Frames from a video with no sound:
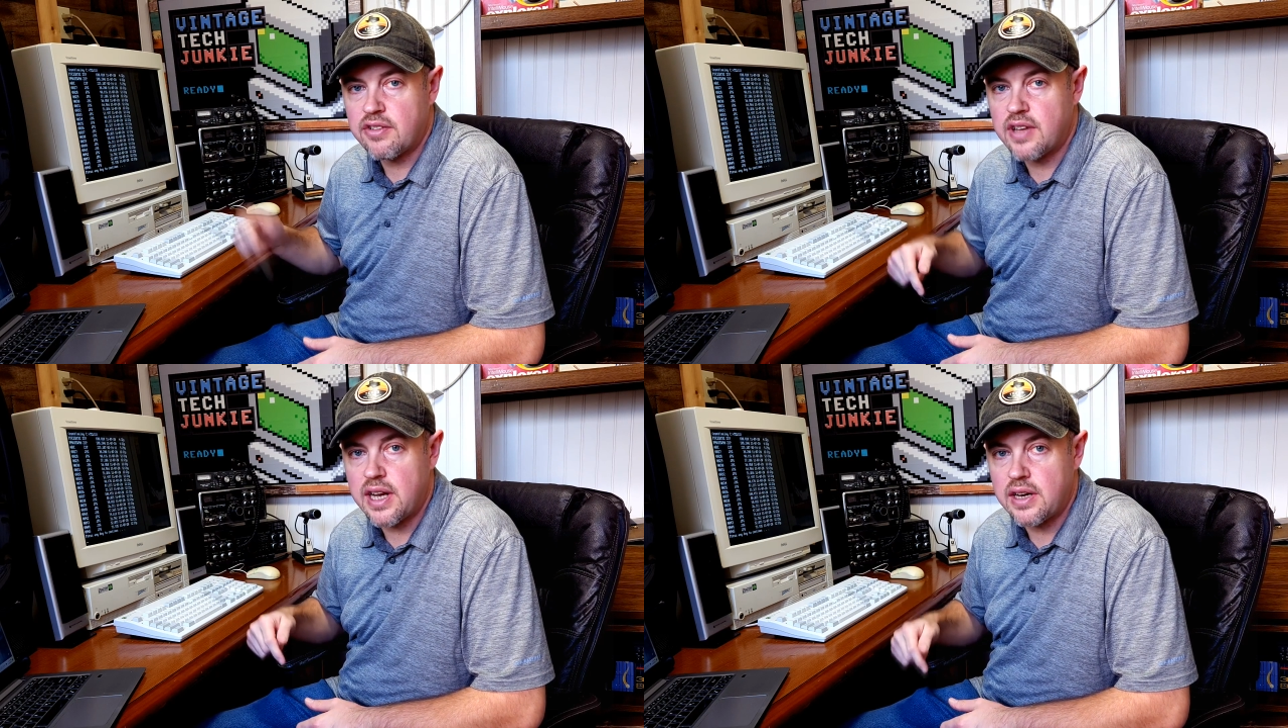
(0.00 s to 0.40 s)

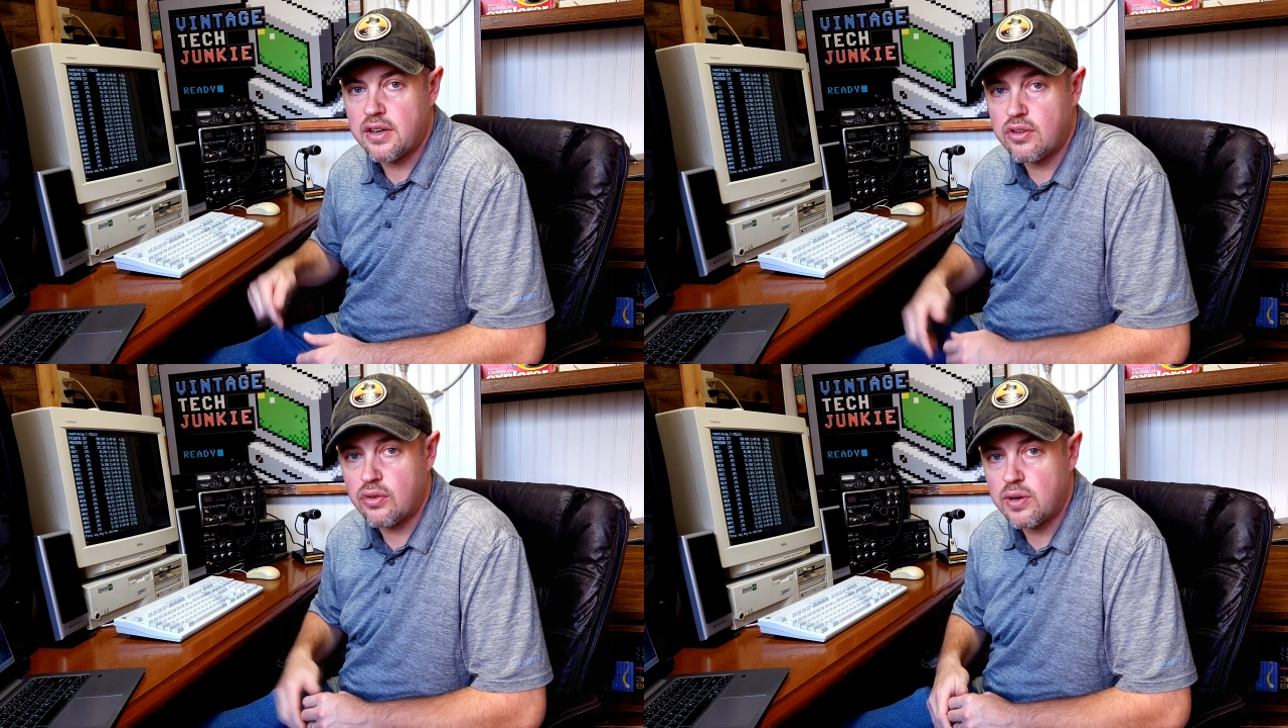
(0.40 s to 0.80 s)
down in the
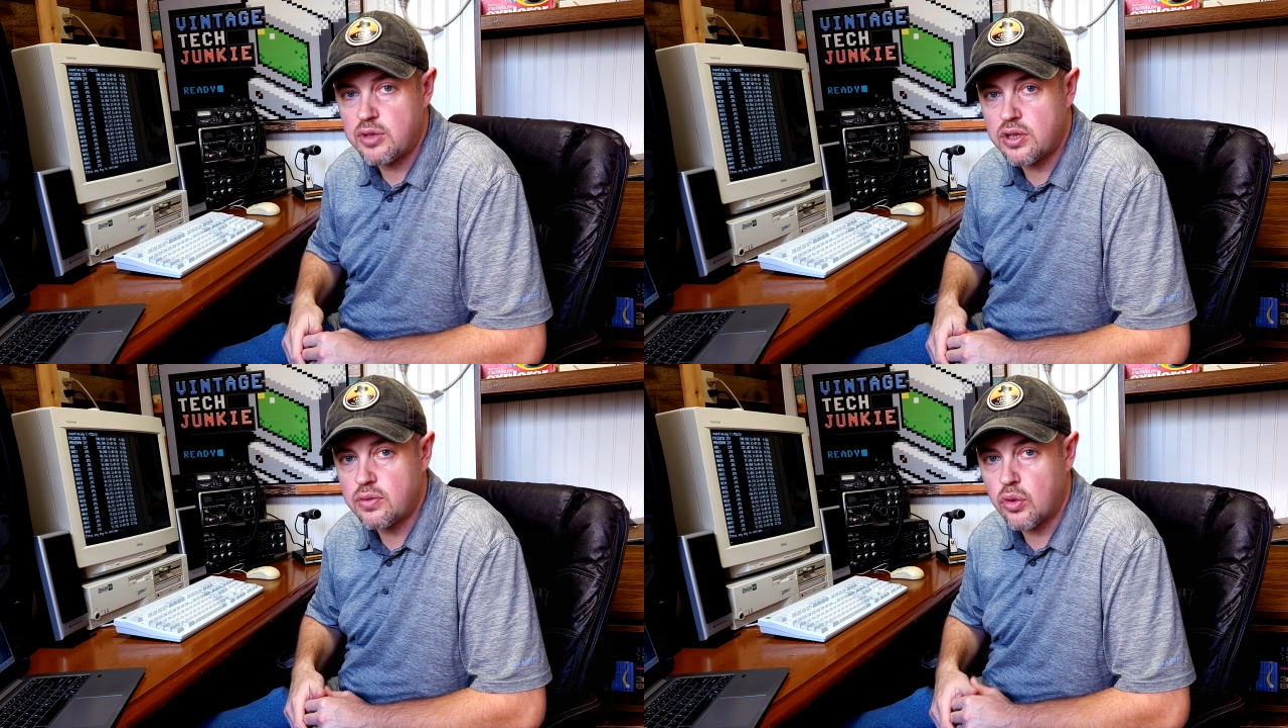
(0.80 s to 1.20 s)

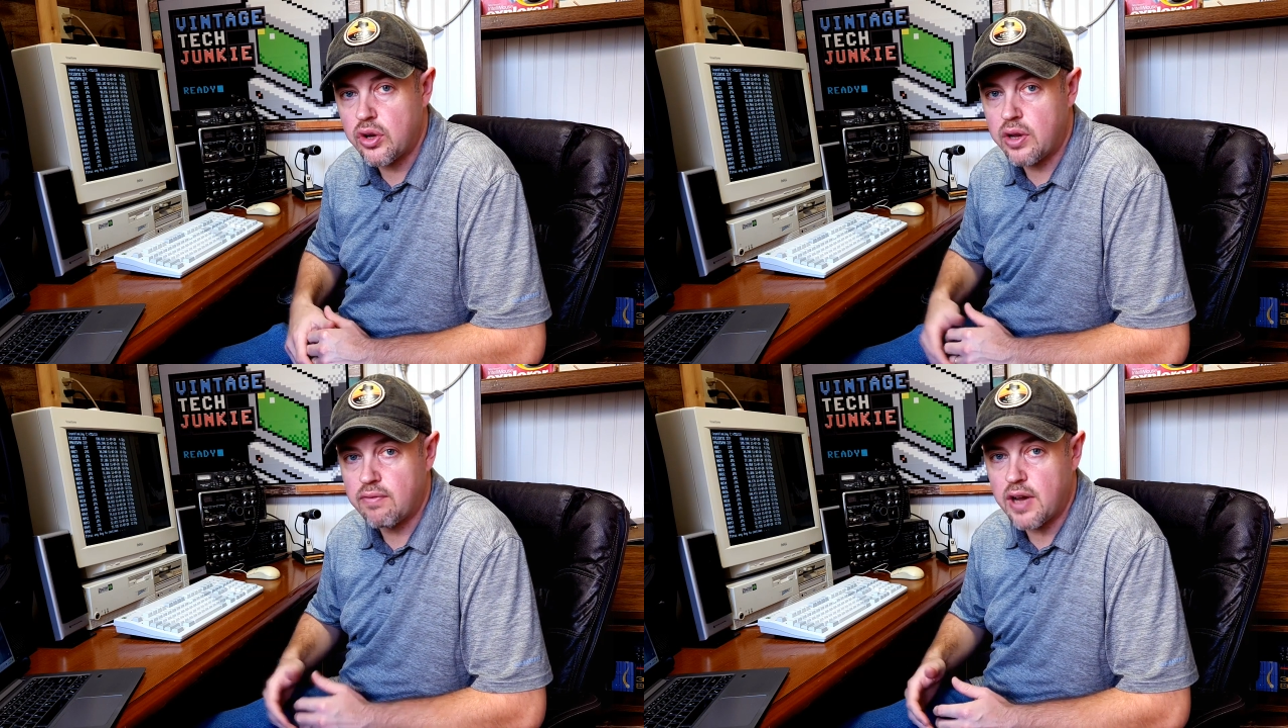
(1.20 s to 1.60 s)
description where you
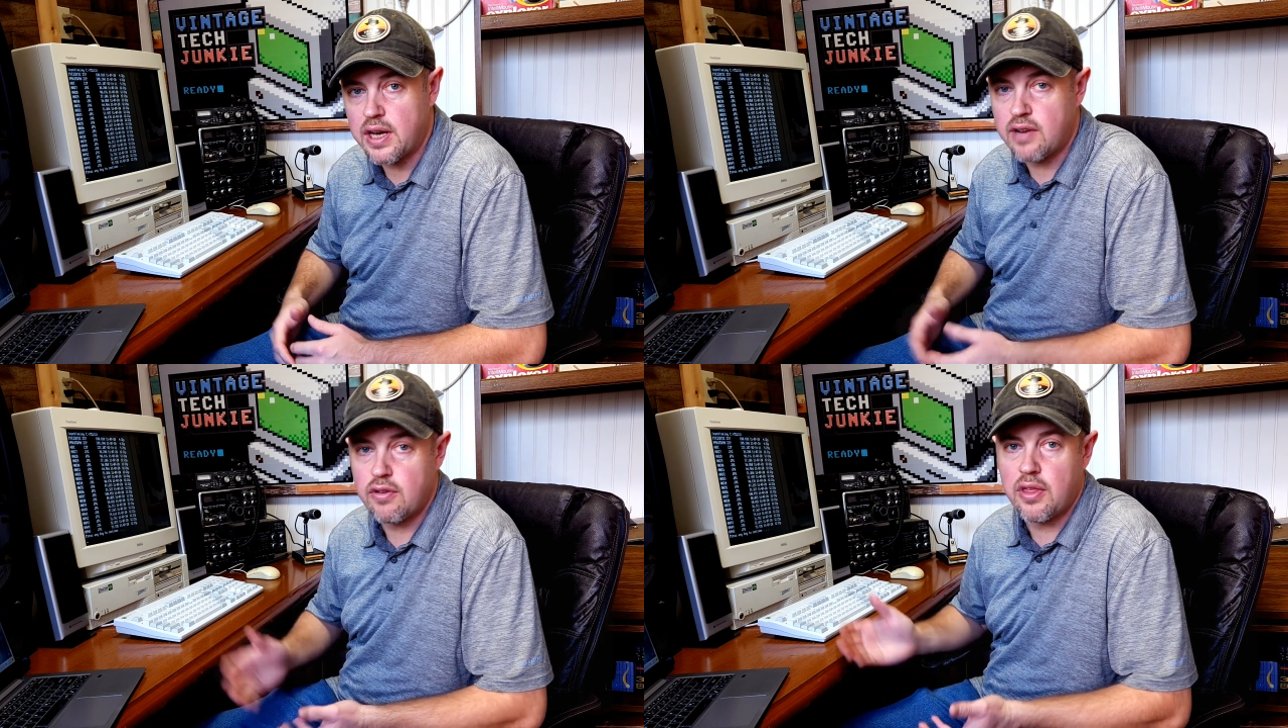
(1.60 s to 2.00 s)
can find
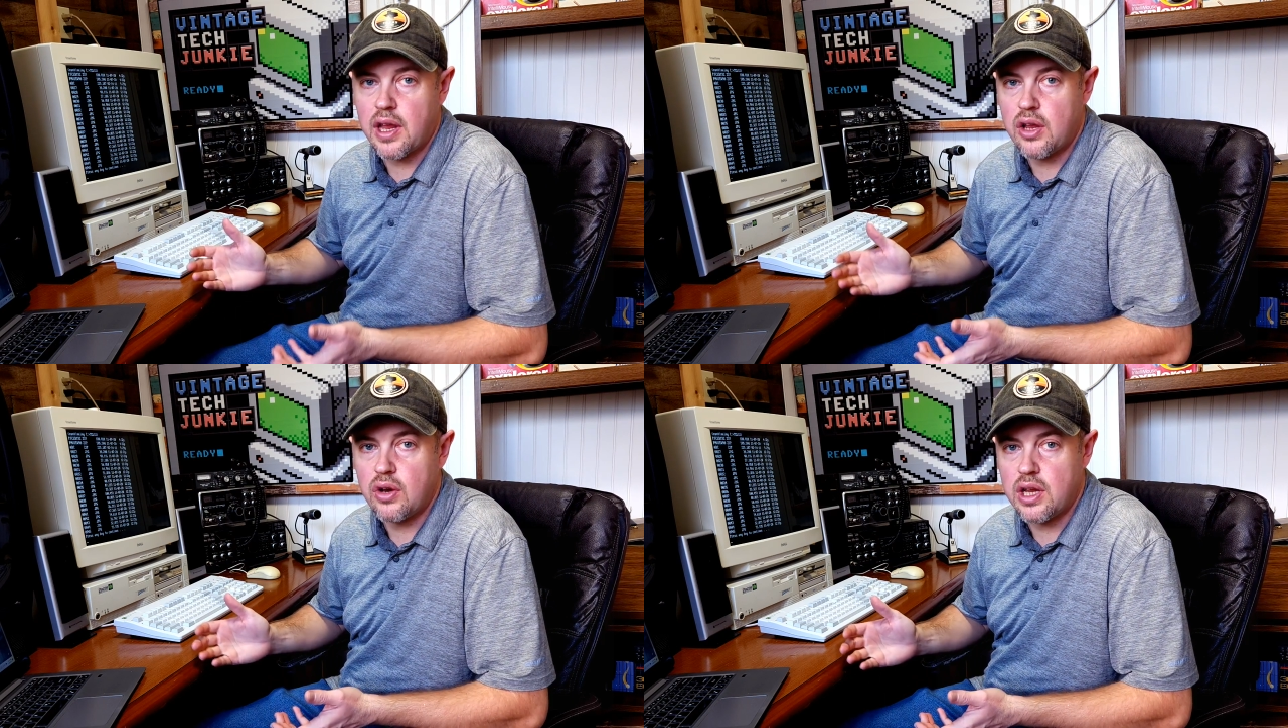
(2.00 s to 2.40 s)
everything
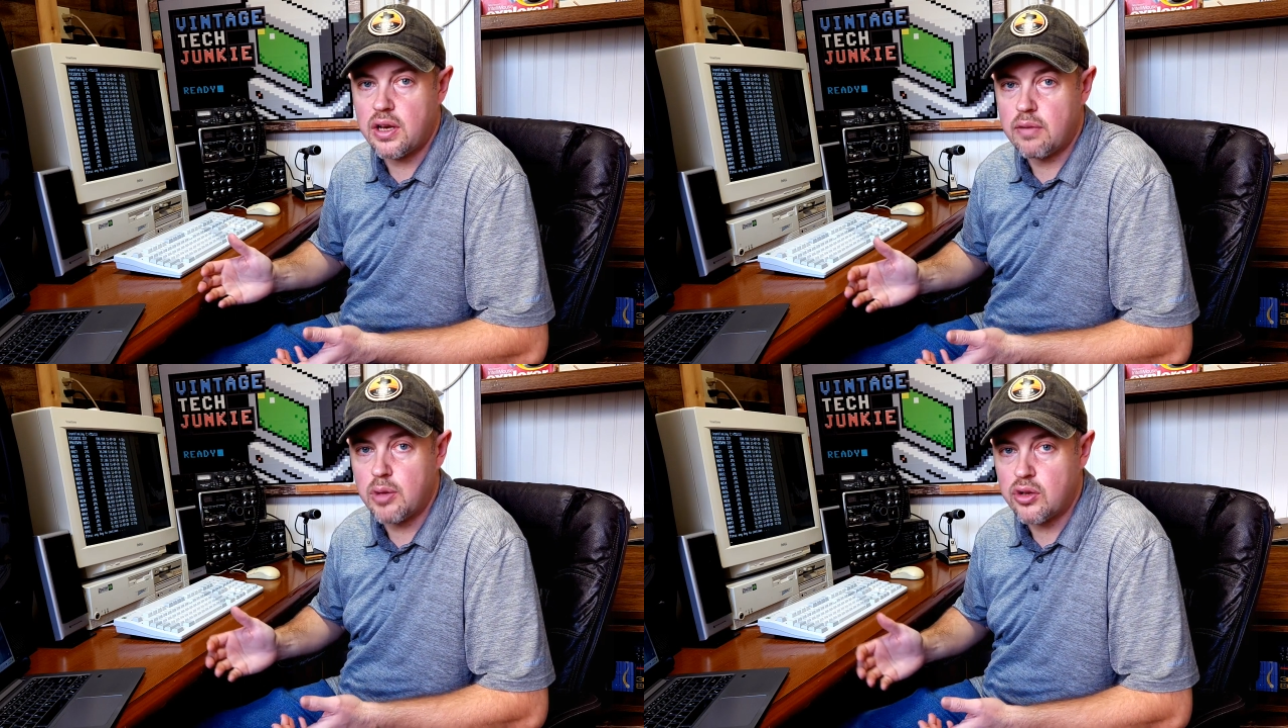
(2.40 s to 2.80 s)
you need
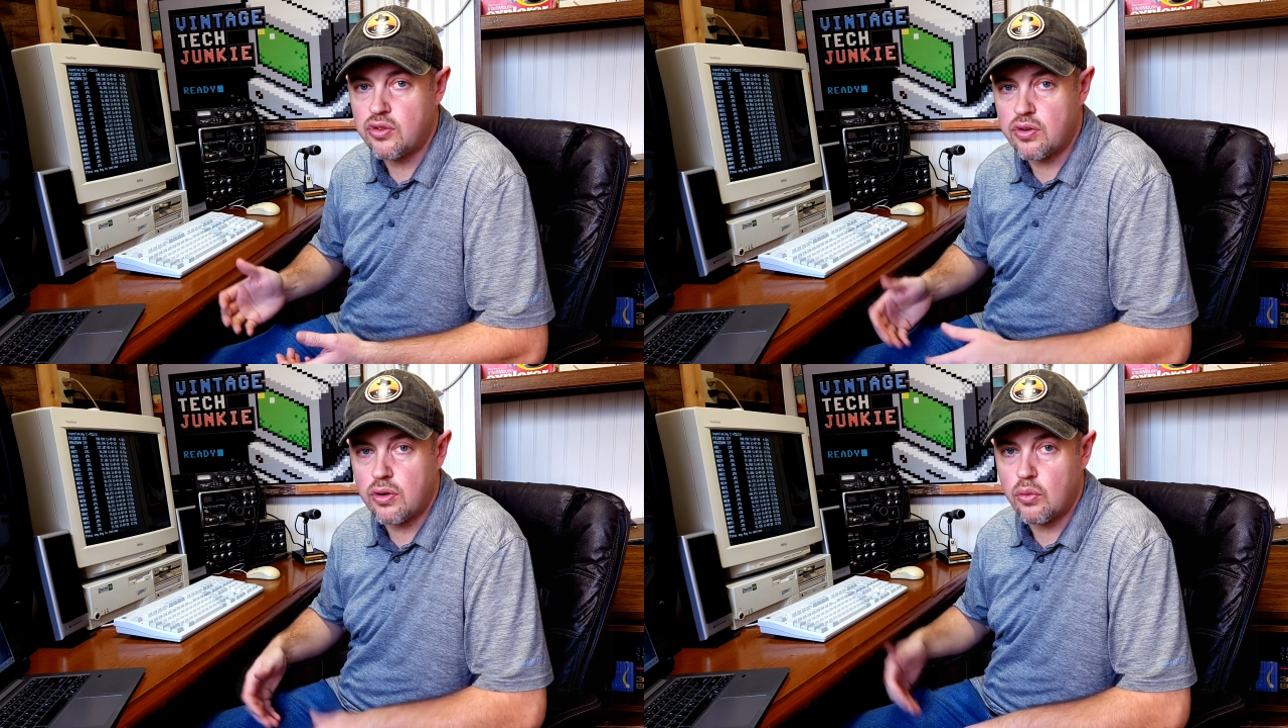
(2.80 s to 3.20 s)
to build your own